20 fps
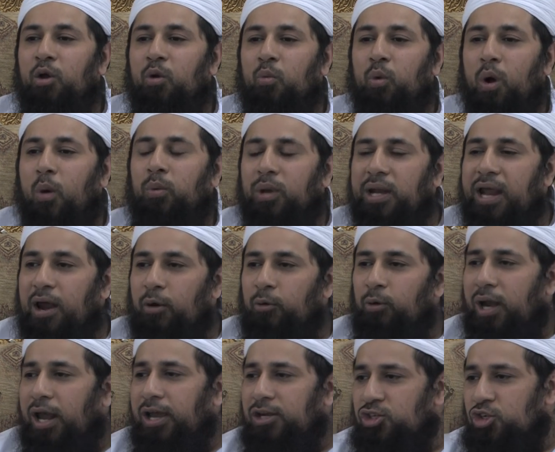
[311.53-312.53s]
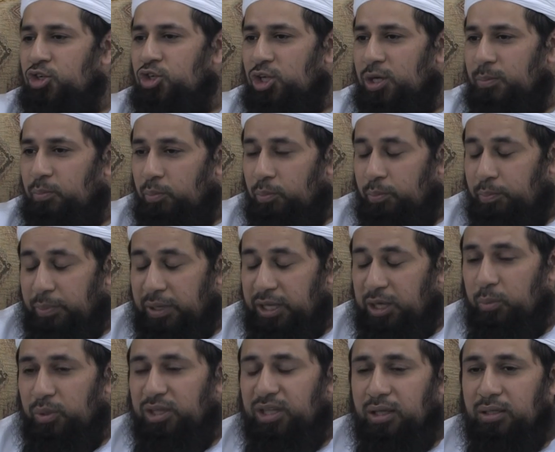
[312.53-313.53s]
What will our relationship
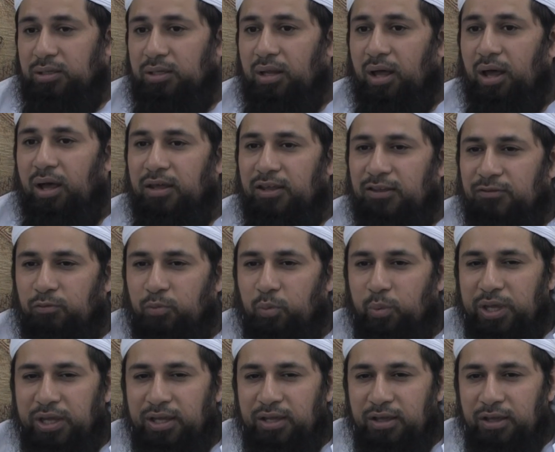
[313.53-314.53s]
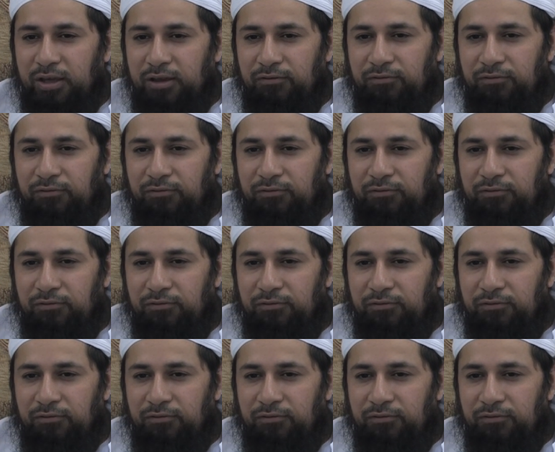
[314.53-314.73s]
be with Allah if we,